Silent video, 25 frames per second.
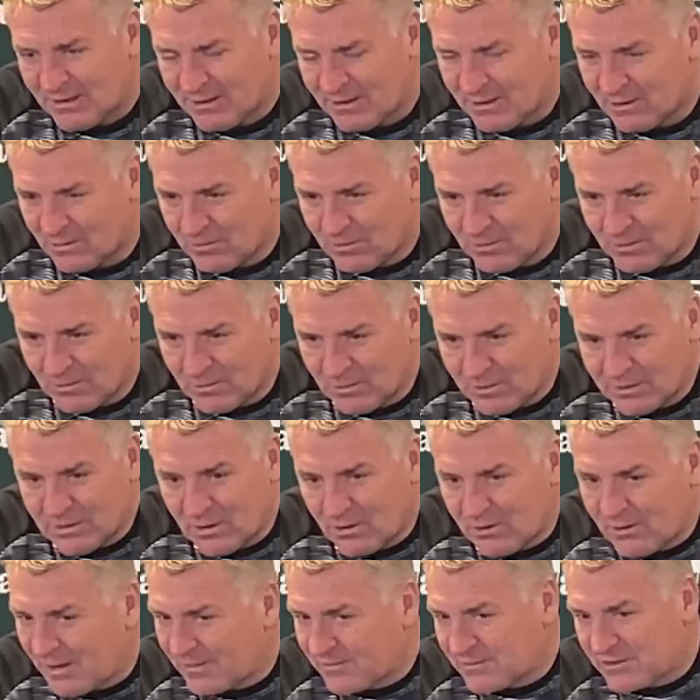
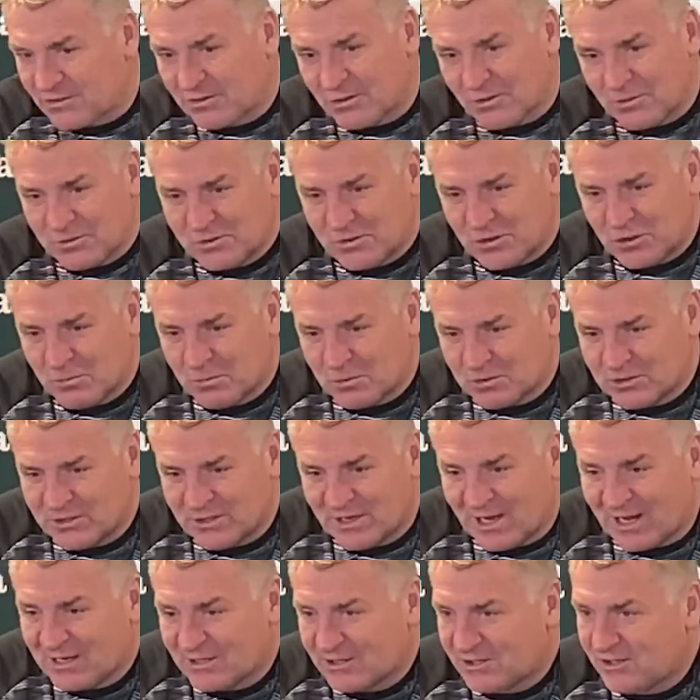don't have to do too much
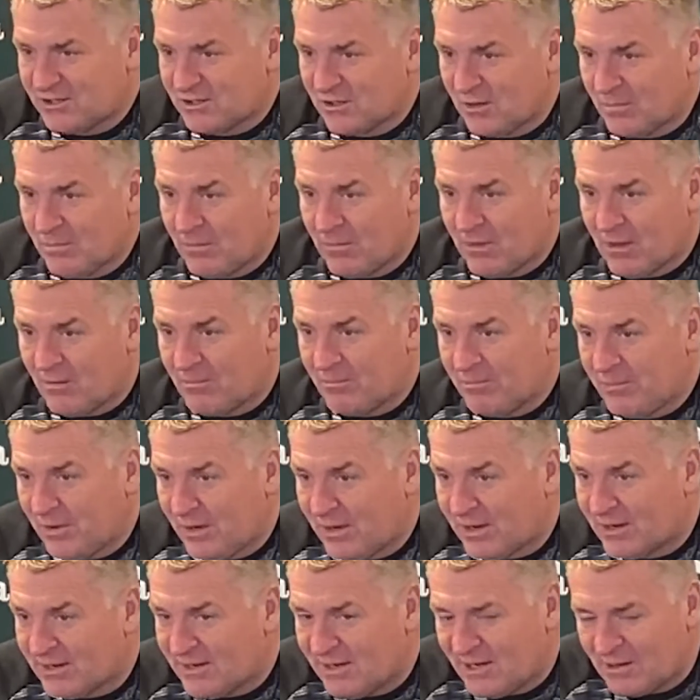analysis on
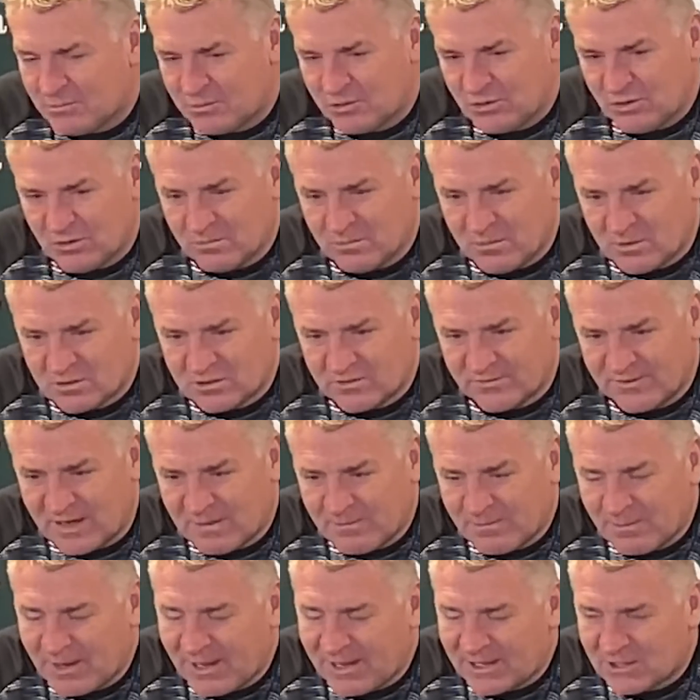Burnley. I'm sure most of
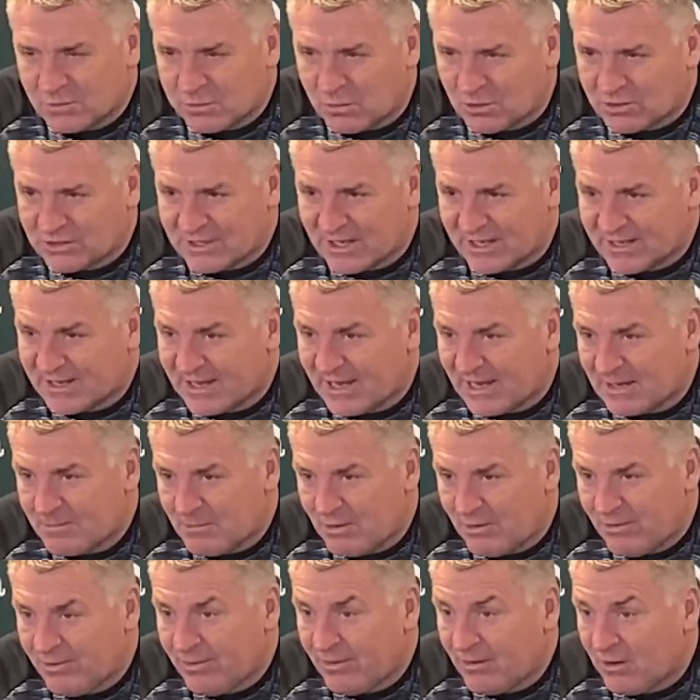our players watch that
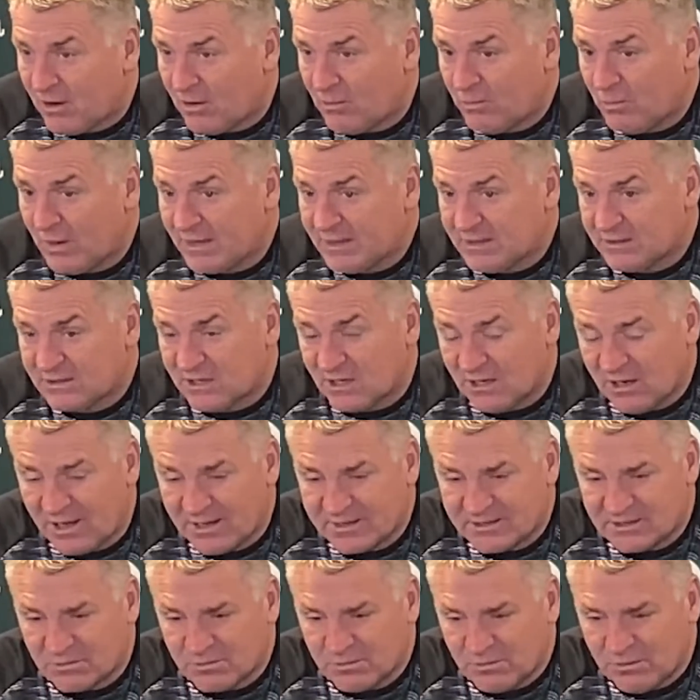game on Wednesday
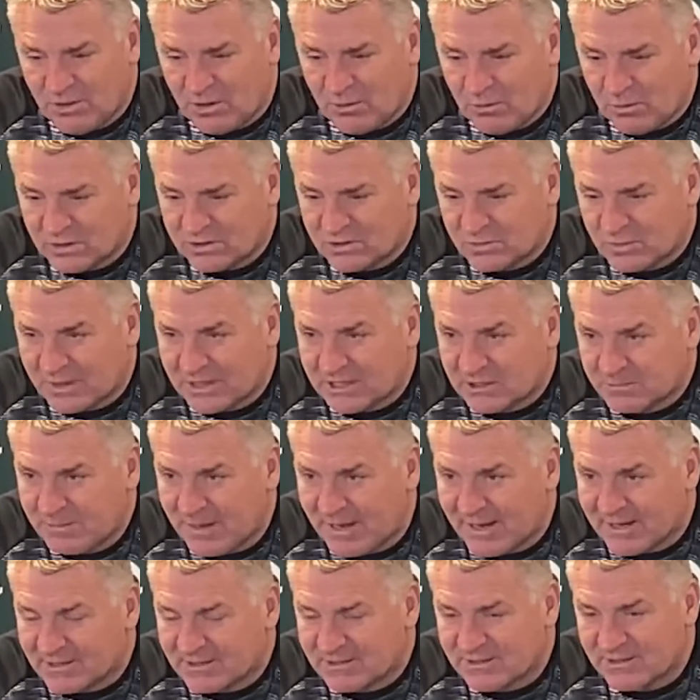night and will know what to
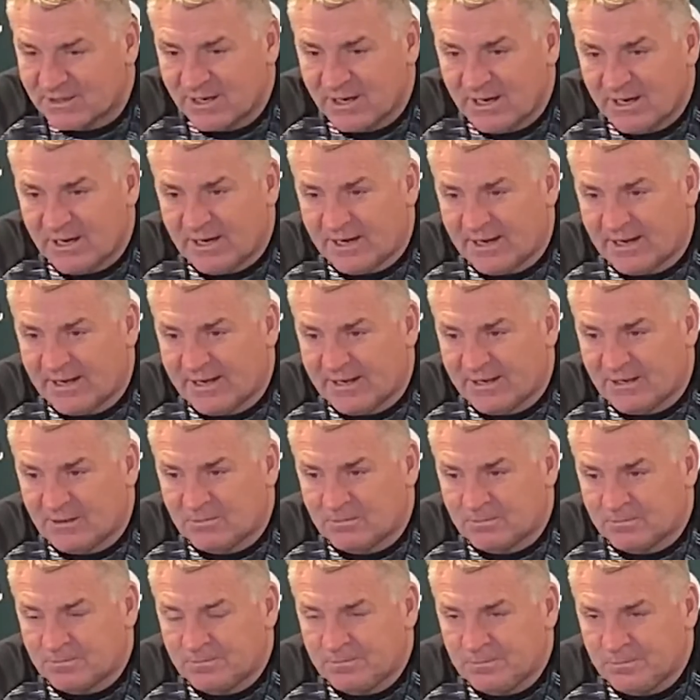expect.
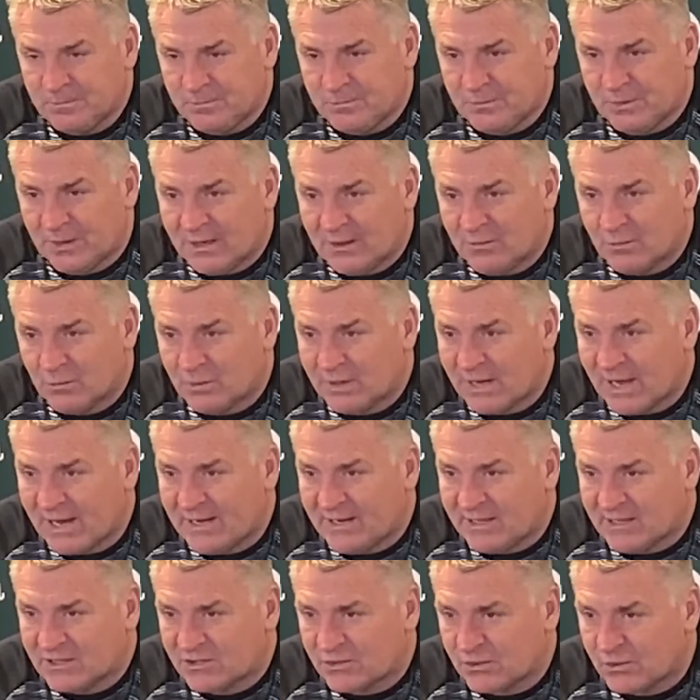But we're
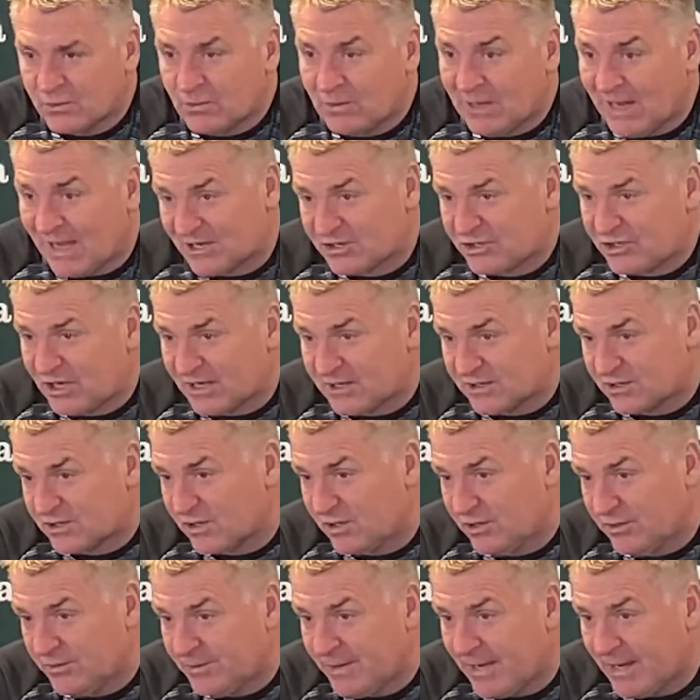getting into last chance
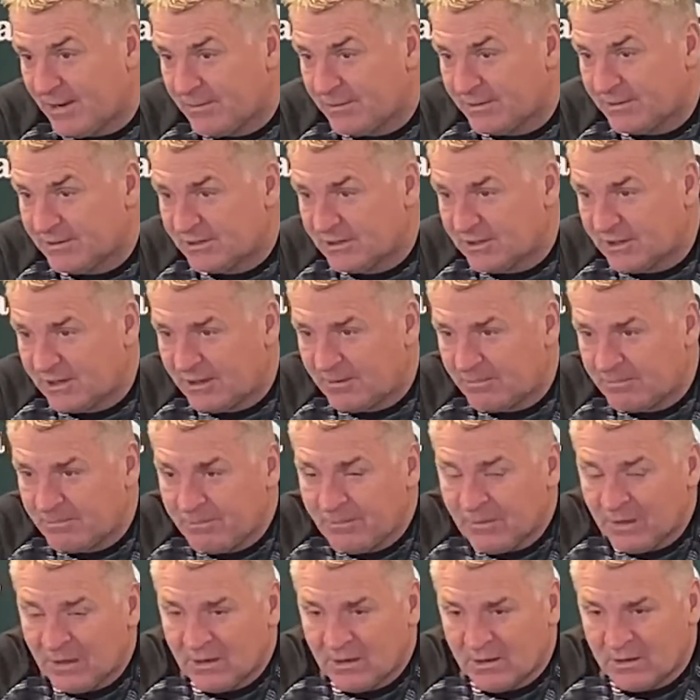saloon now, and
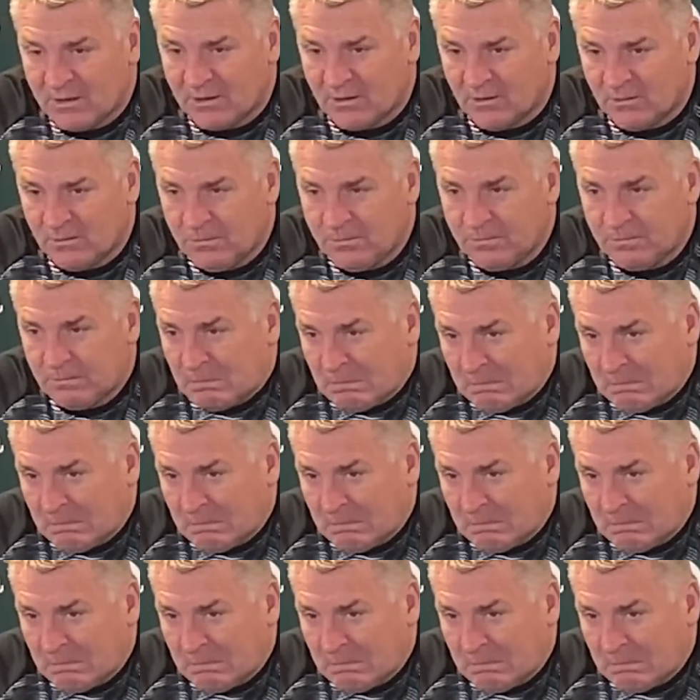you know,